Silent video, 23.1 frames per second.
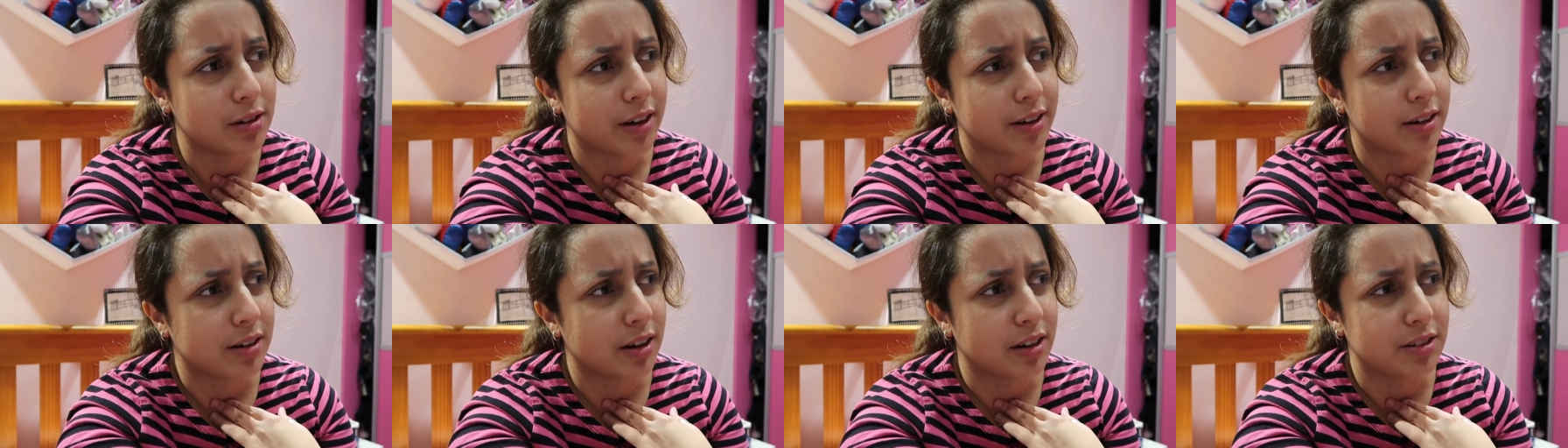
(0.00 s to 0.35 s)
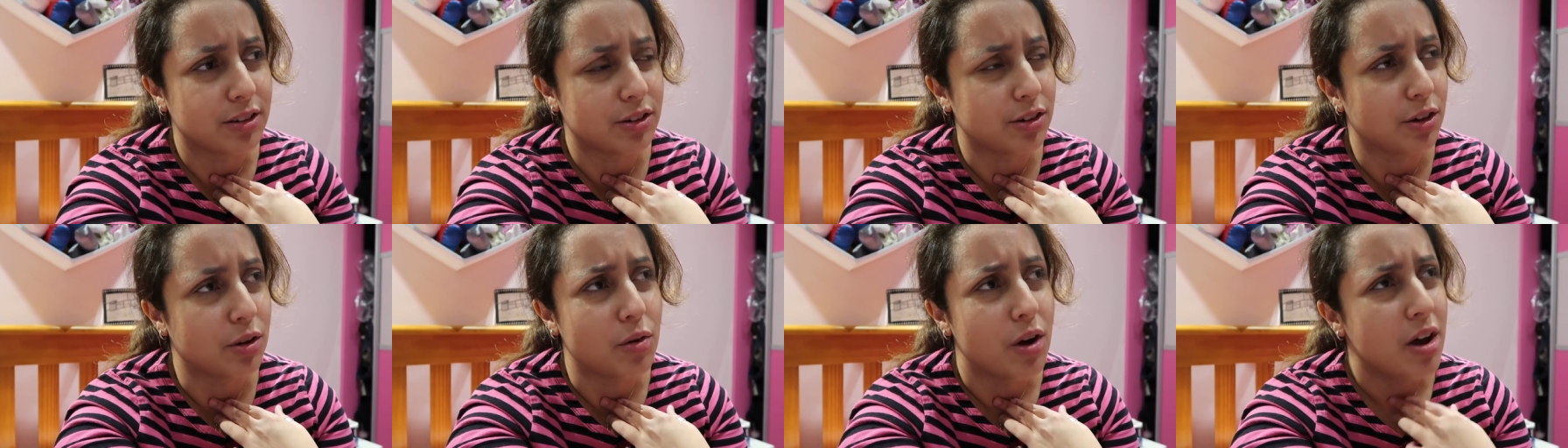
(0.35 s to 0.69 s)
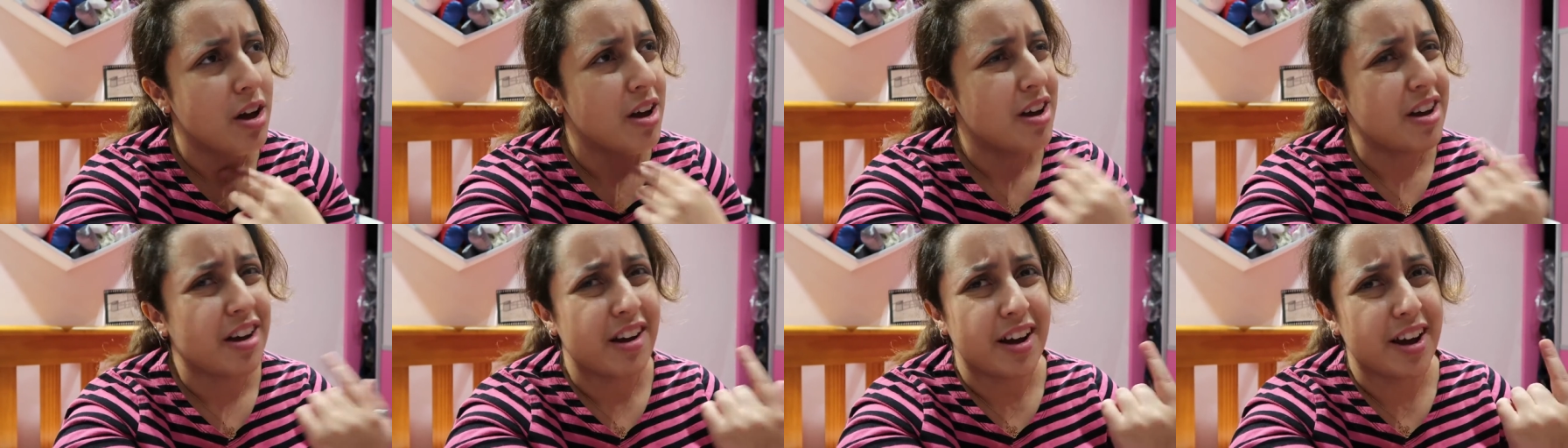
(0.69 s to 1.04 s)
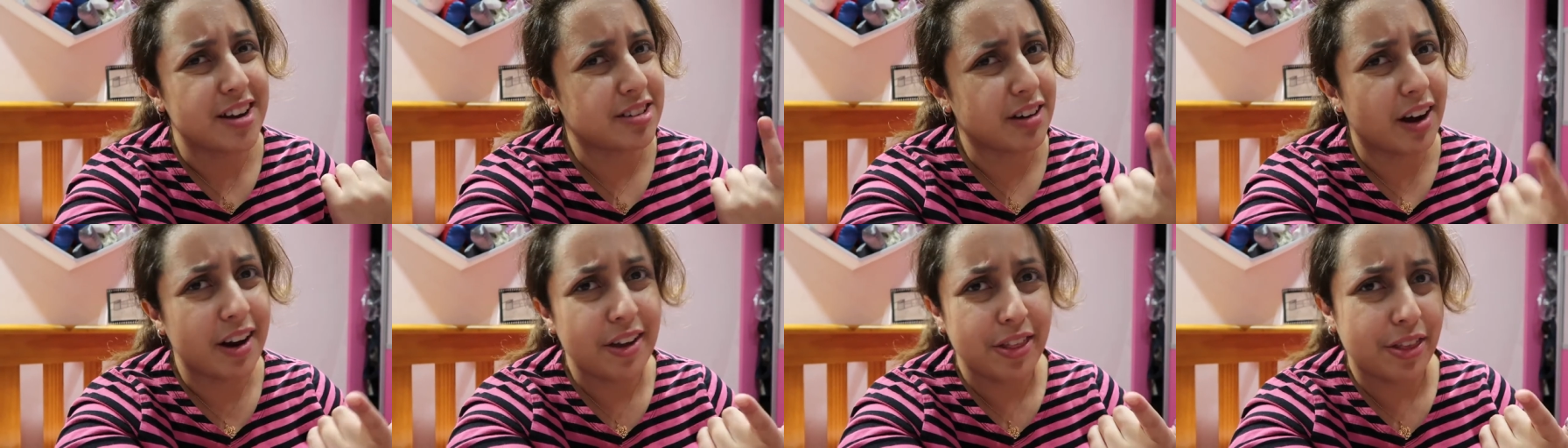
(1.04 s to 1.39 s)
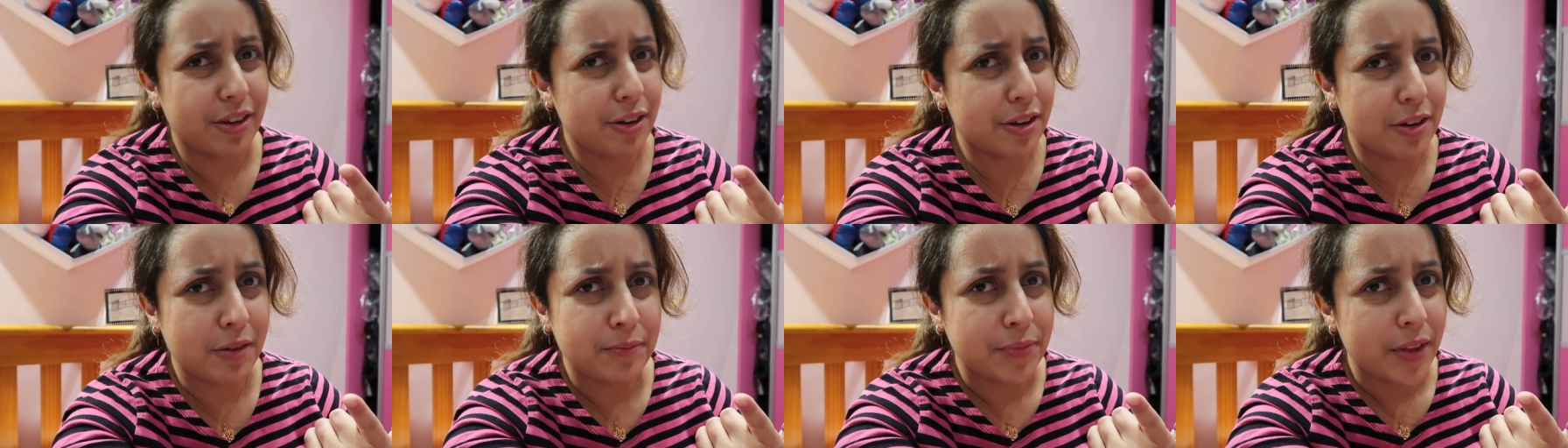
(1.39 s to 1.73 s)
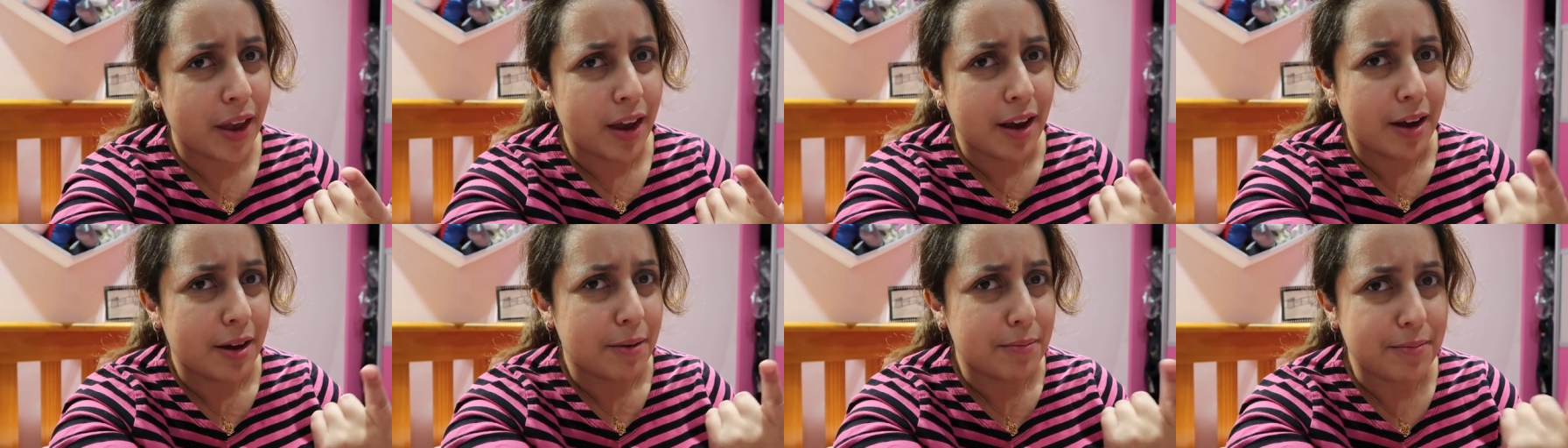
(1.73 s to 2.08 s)
I don't know, it's either
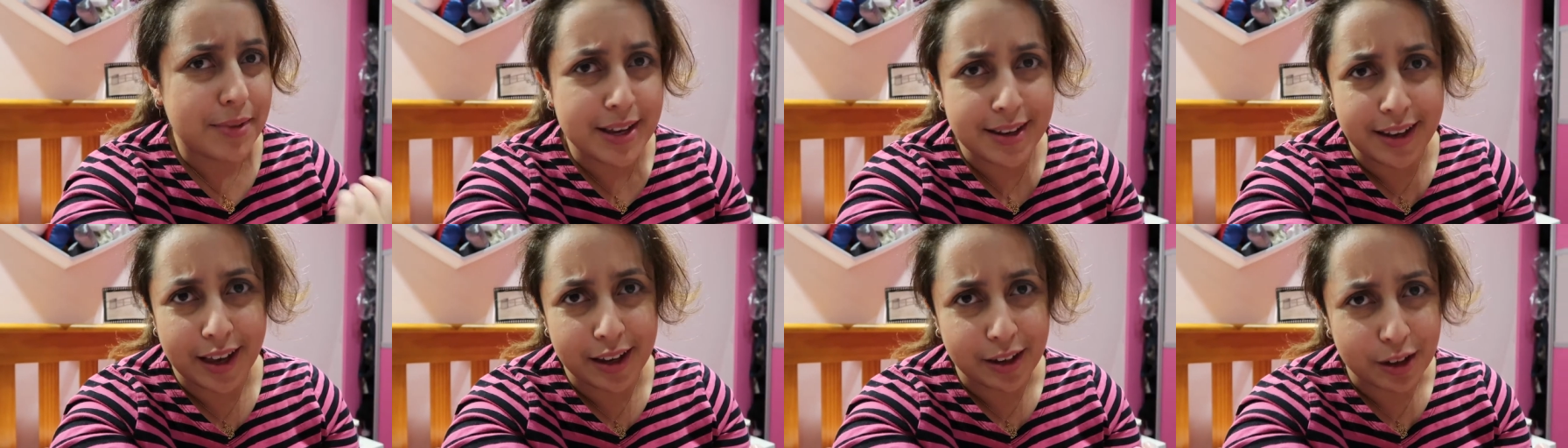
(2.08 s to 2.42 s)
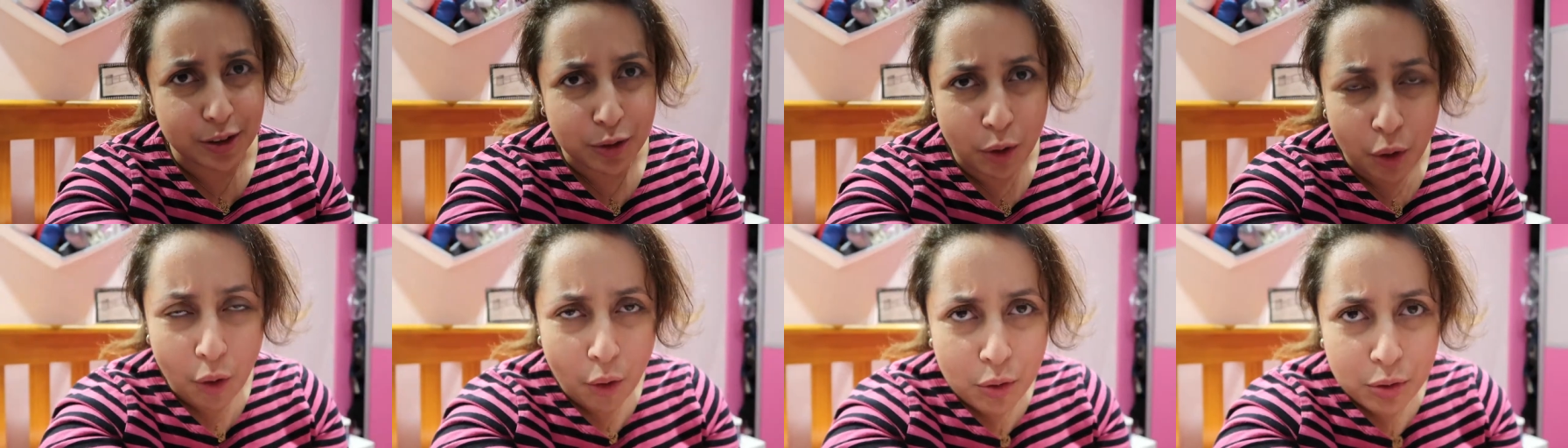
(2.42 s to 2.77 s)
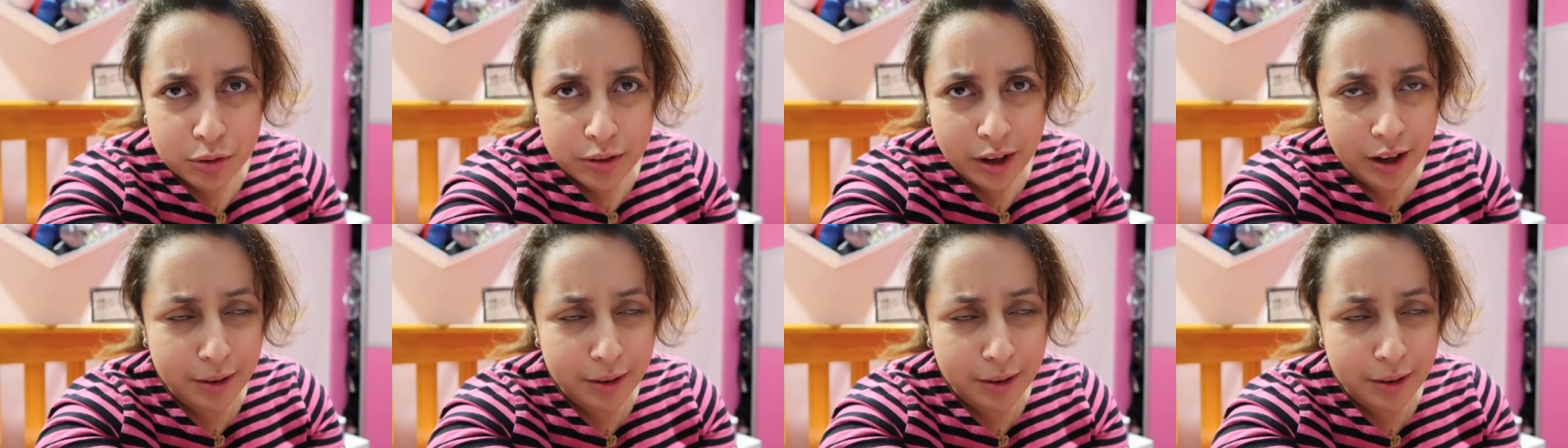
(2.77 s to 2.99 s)
me getting a cold,